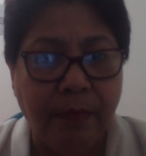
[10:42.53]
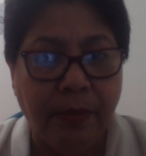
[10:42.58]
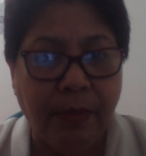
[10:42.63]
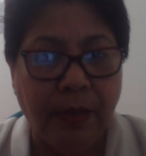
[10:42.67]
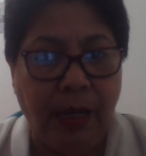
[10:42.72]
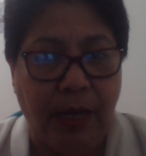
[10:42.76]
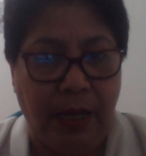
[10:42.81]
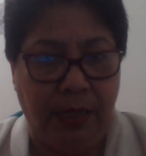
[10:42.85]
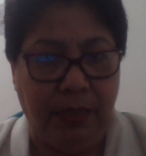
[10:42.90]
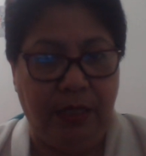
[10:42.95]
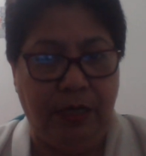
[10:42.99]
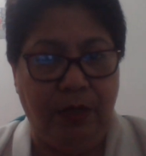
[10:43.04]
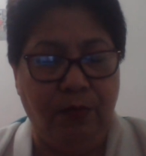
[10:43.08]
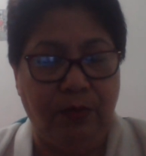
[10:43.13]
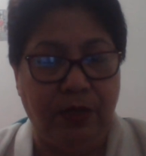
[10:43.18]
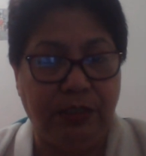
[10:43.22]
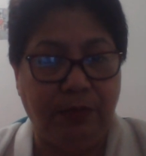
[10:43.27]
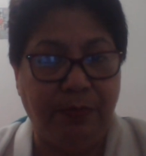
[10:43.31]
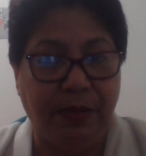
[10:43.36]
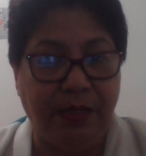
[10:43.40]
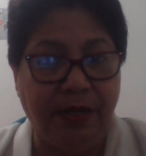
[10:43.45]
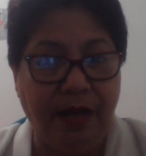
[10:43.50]
And he
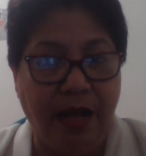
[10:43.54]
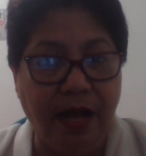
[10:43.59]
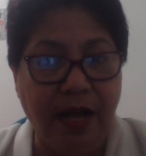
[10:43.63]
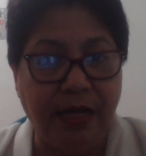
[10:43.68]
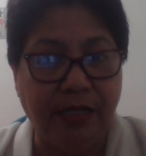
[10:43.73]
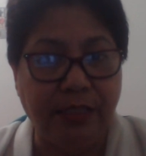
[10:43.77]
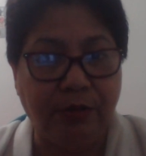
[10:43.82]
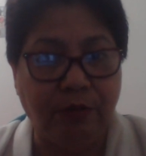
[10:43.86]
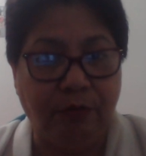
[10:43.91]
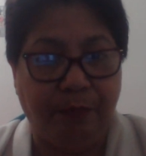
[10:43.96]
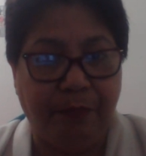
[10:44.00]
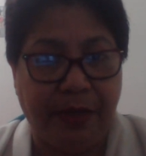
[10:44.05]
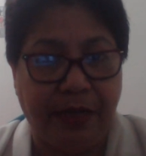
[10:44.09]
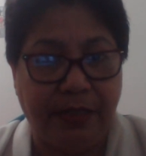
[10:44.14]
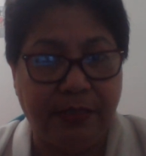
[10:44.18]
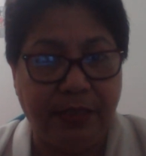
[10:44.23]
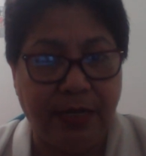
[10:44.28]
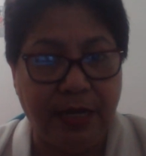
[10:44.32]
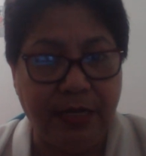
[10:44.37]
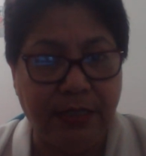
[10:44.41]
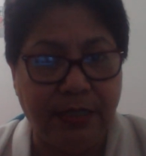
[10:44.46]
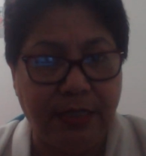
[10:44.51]
was being asked to pay
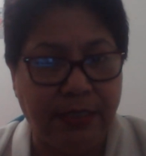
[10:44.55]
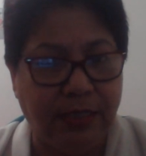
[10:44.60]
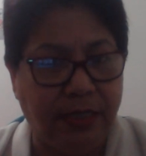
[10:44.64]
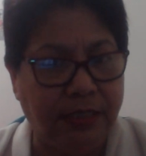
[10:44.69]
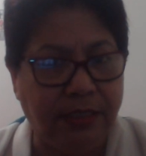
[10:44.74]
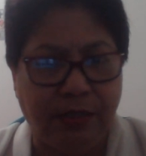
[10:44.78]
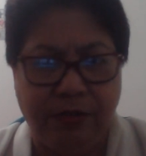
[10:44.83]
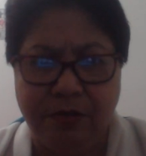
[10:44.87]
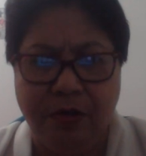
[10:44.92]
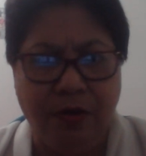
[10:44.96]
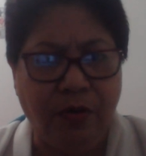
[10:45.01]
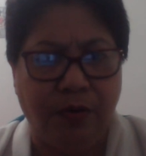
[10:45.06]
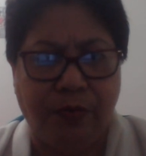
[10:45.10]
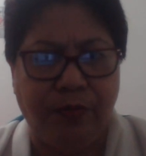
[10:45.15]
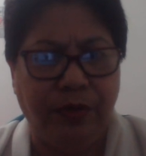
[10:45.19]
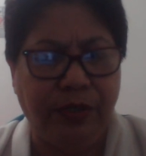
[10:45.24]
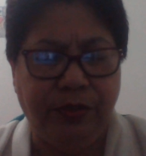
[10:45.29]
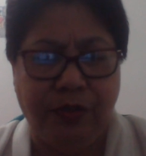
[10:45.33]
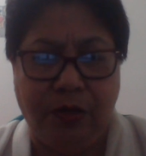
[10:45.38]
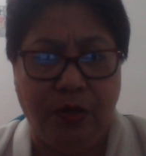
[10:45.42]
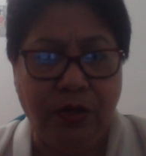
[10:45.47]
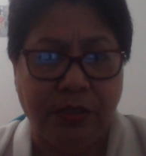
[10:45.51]
taxes. I said, no, we
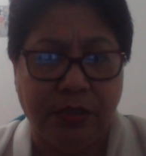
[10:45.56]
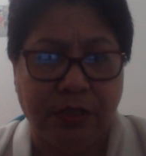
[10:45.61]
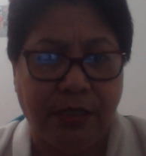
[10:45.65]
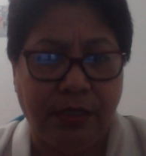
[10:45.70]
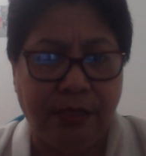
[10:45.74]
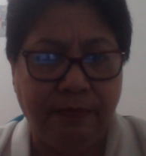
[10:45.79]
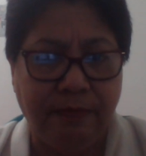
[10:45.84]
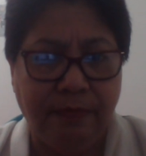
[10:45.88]
don't.